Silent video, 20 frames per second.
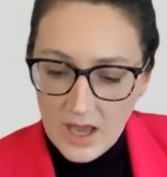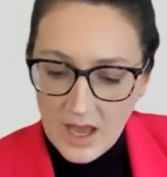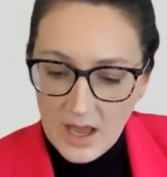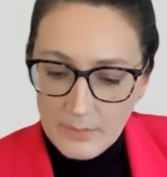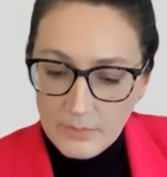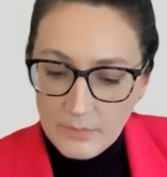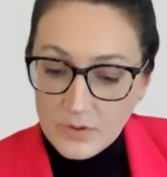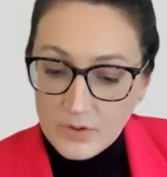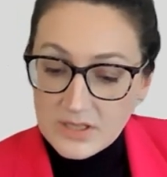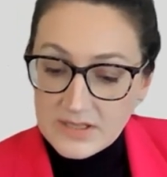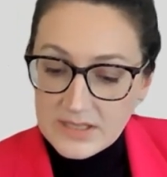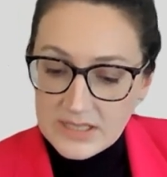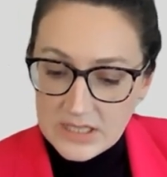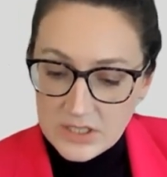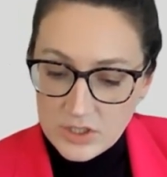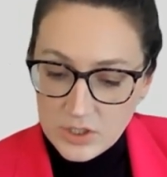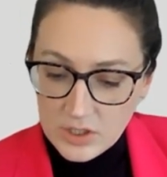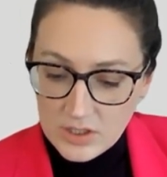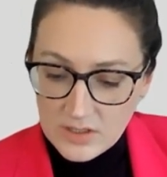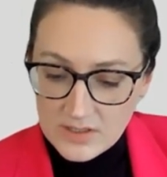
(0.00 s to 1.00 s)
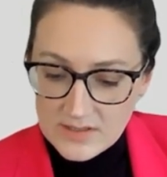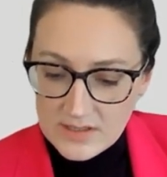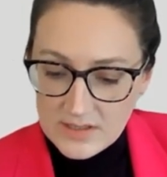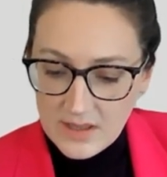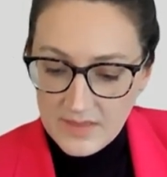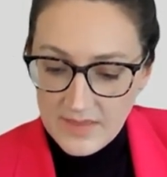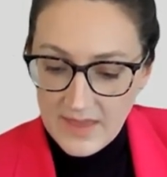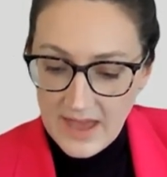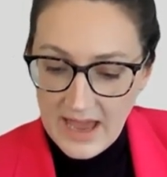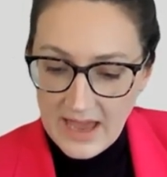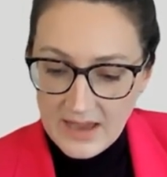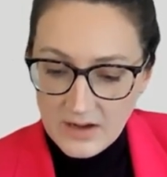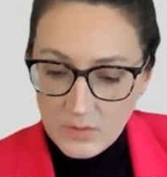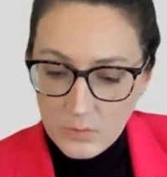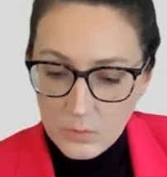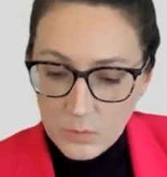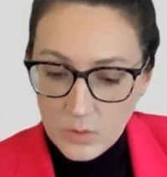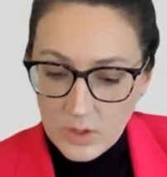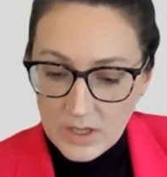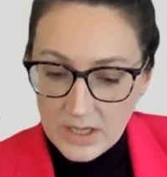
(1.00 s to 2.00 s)
procedures that
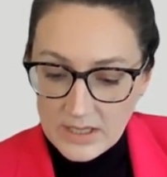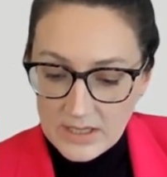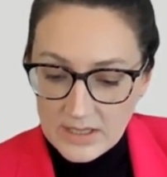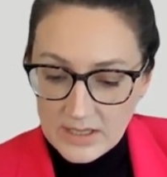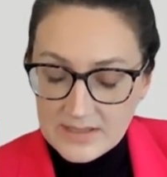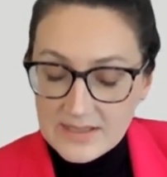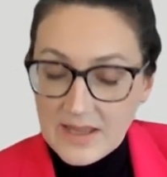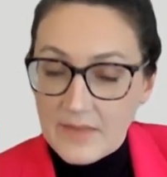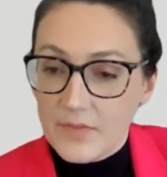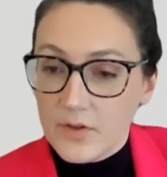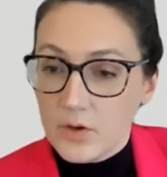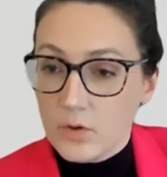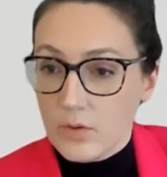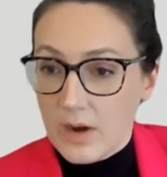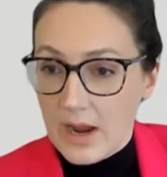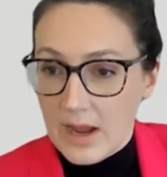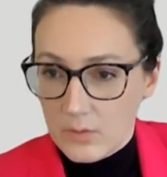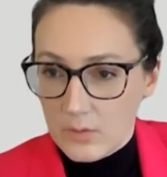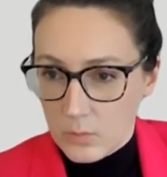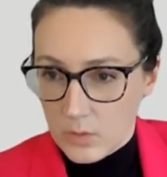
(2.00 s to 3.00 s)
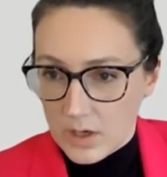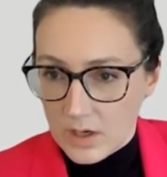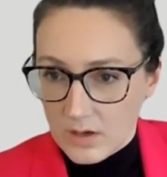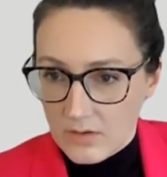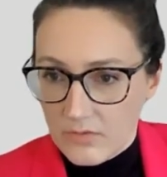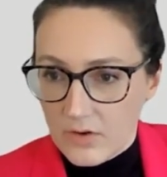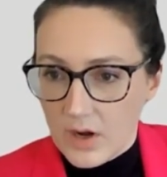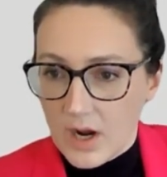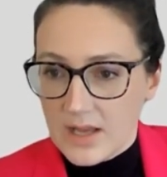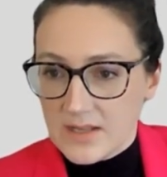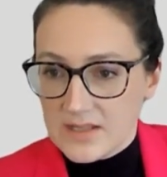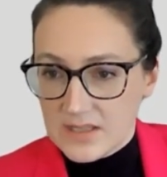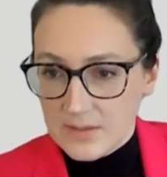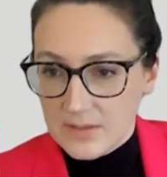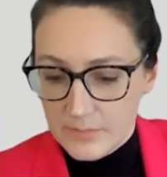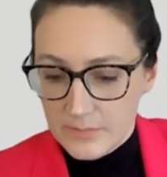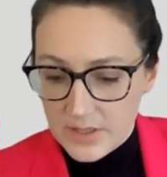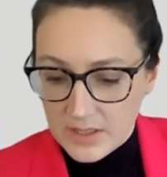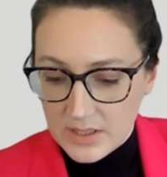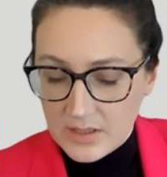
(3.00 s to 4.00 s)
would set the groundwork for us to
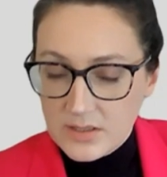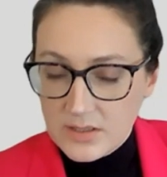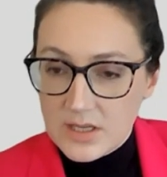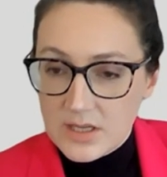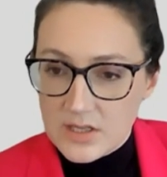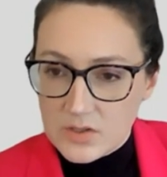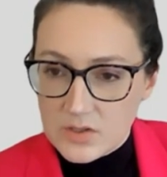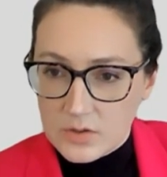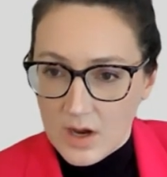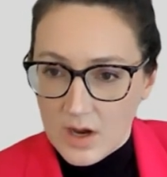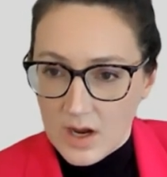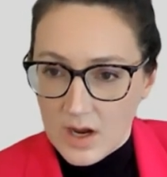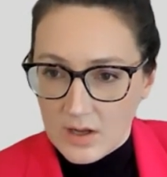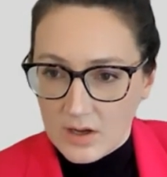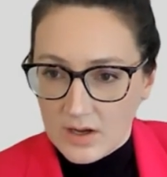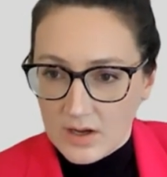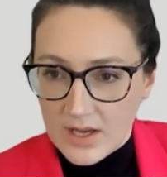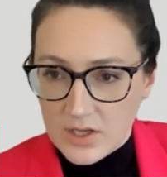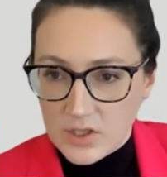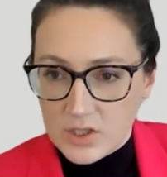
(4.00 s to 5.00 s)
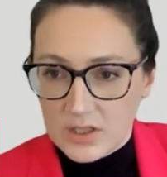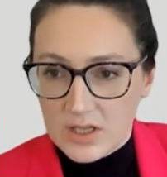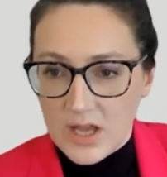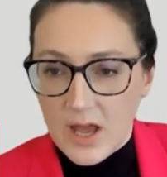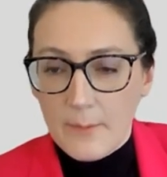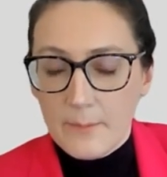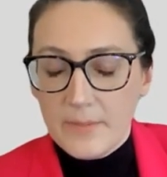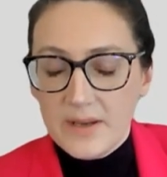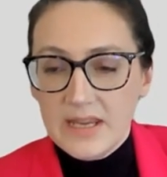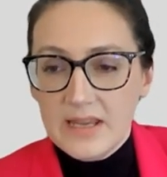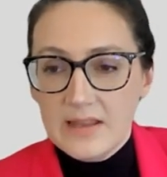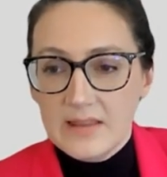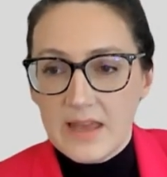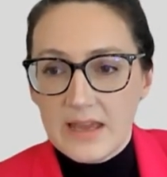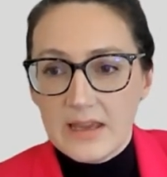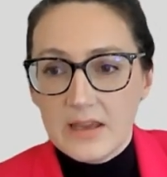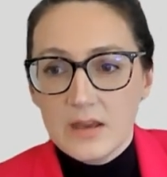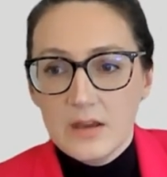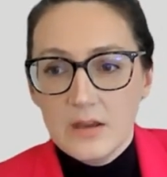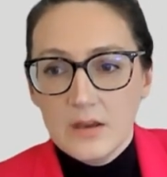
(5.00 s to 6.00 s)
build a strong international company,
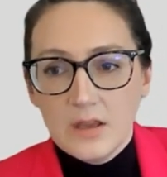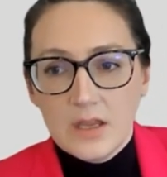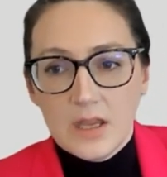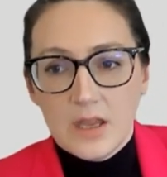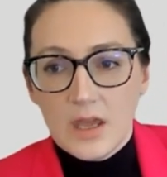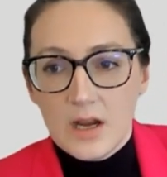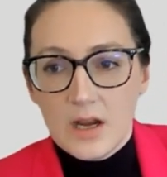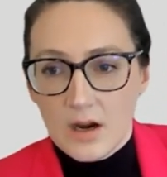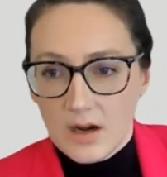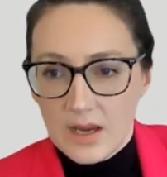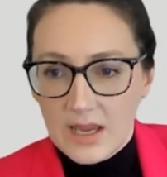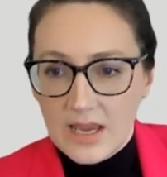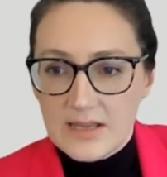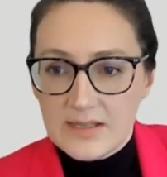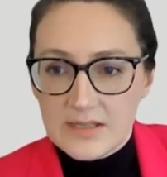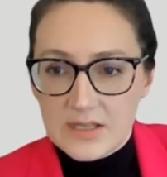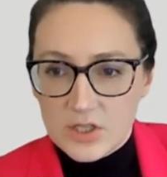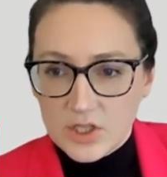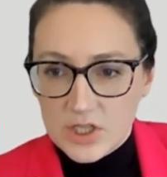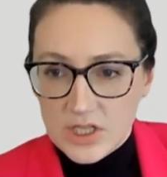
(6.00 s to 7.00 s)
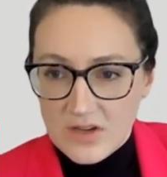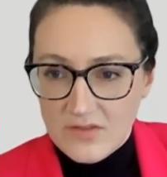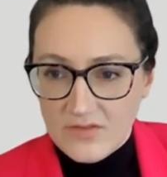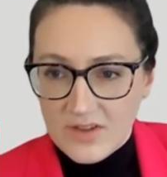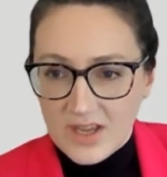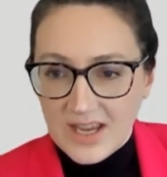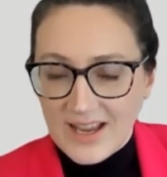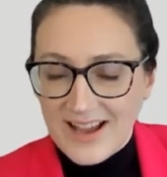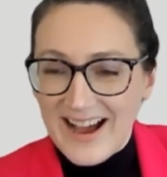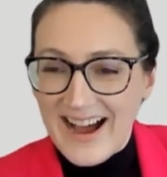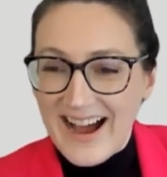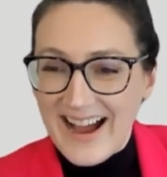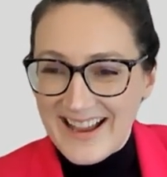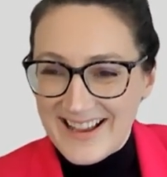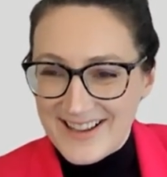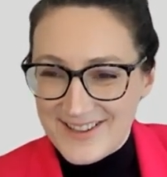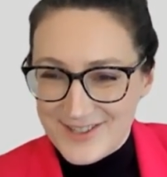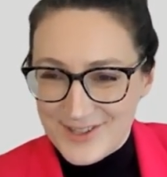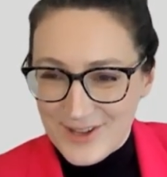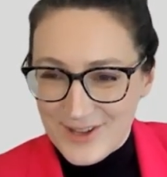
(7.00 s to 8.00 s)
like in our case, achieving
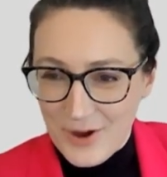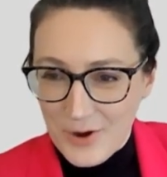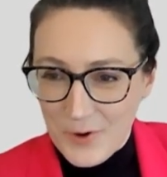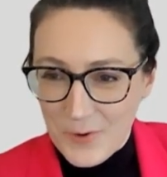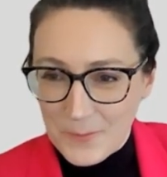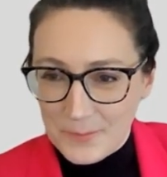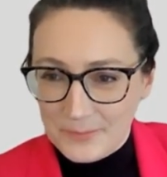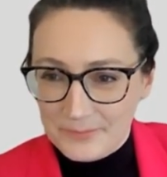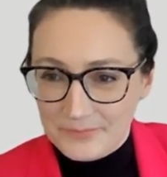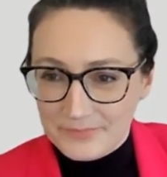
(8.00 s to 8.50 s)
ISO